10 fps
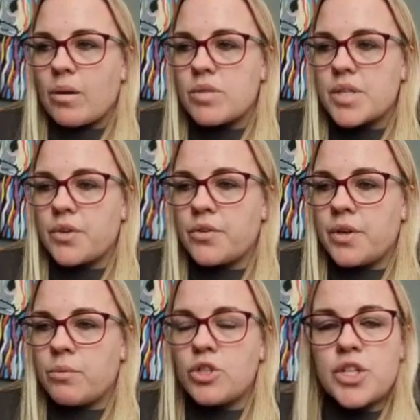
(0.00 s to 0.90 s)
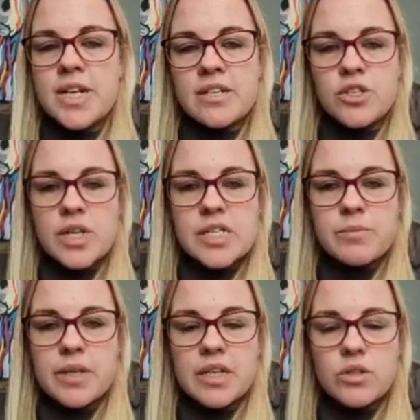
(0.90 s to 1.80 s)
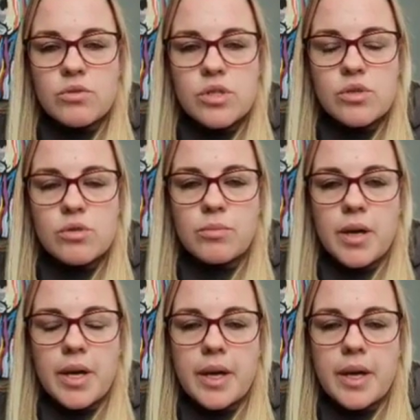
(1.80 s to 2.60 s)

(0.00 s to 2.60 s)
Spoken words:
Was it a green? Jade and Jasmine. I've done some